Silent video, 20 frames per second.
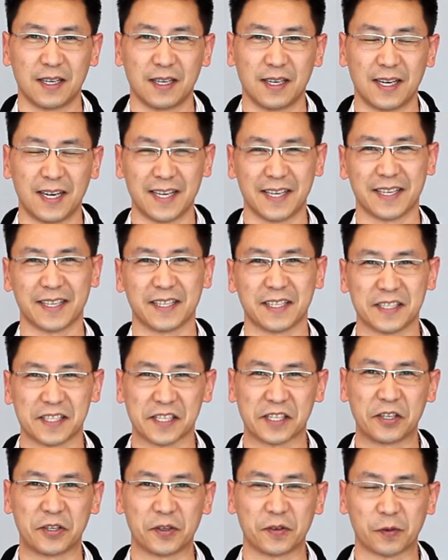Hi,
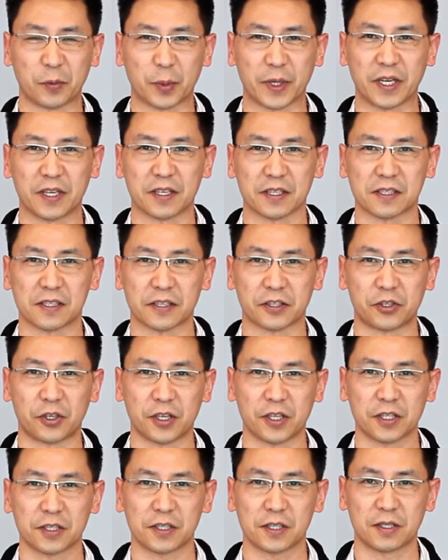it's Gary from Cadex
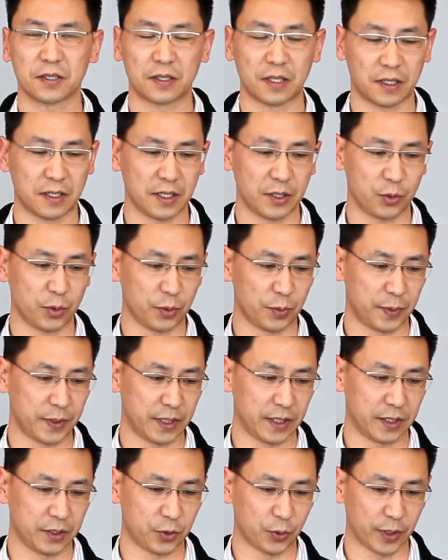Electronics. Today we'll
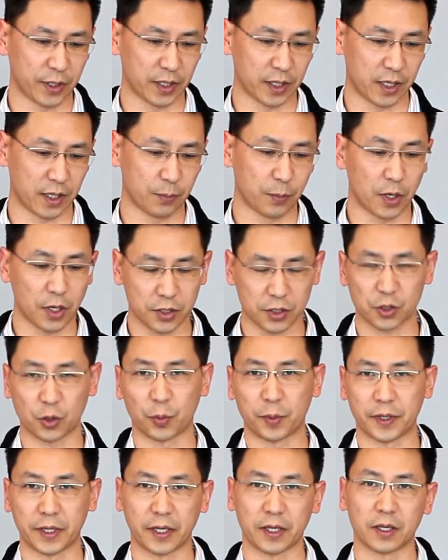be doing a
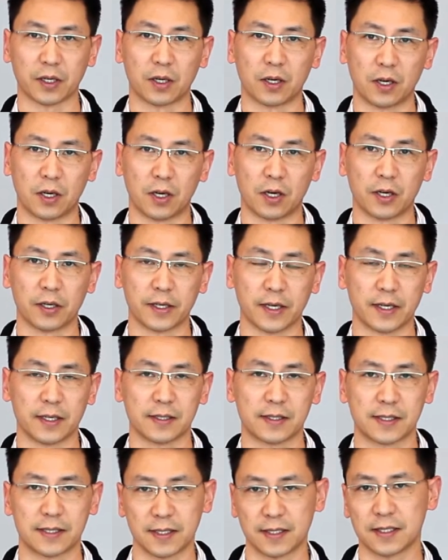box opening on
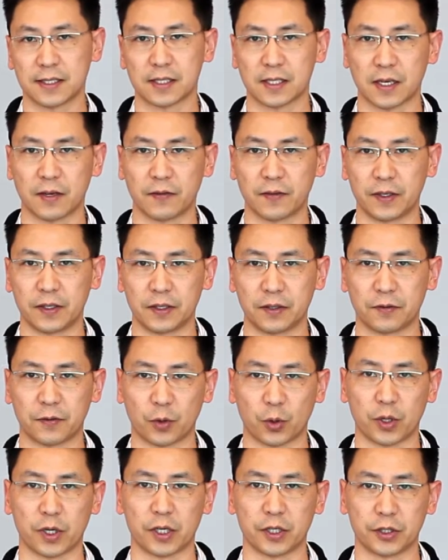a
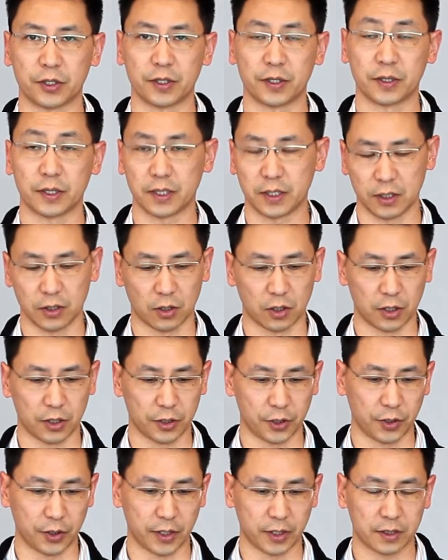
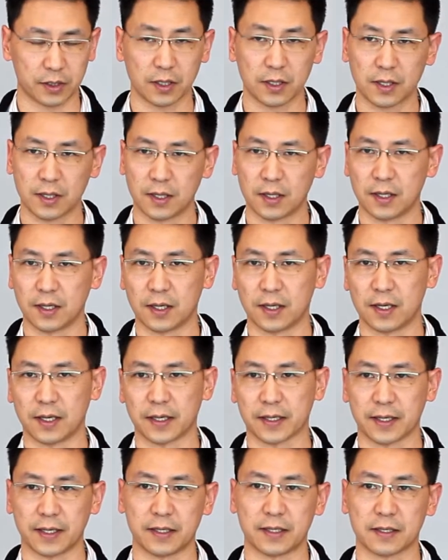C7400ER unit.
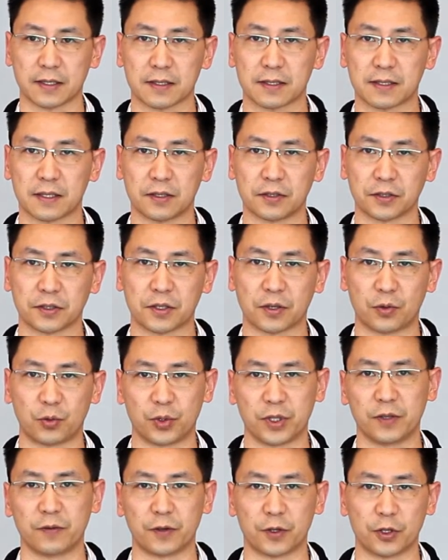Cadex sells
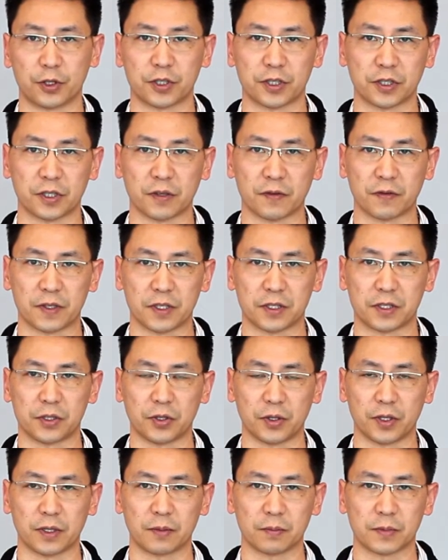three versions of
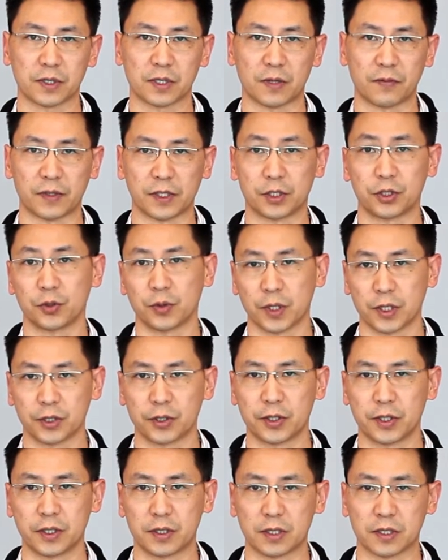this unit,
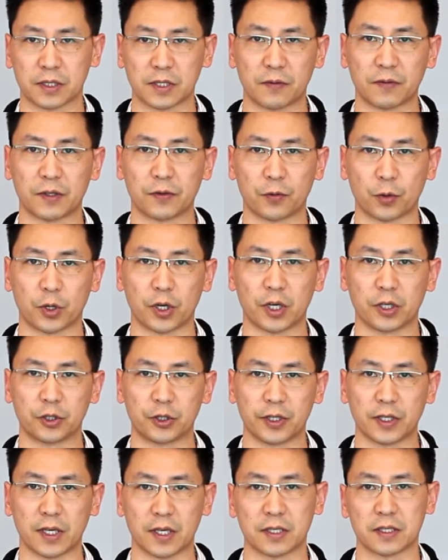7200,
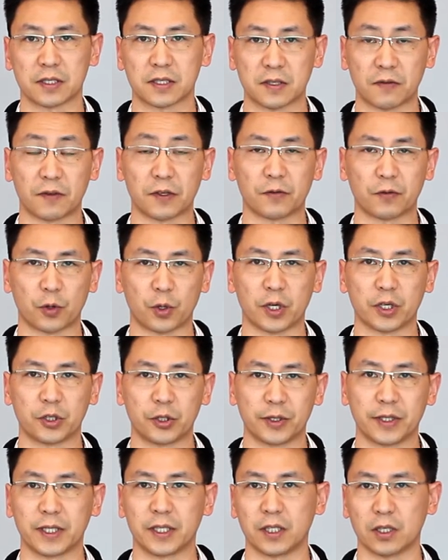7400, and the
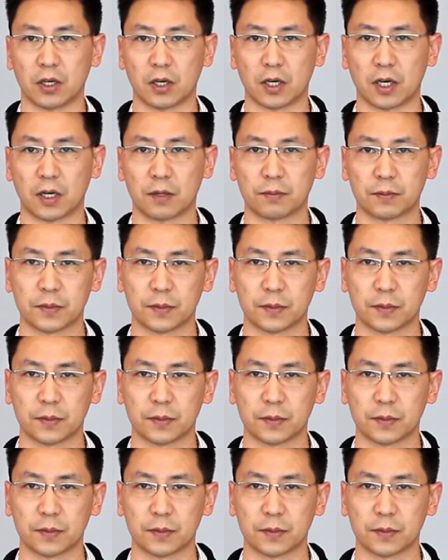7400ER.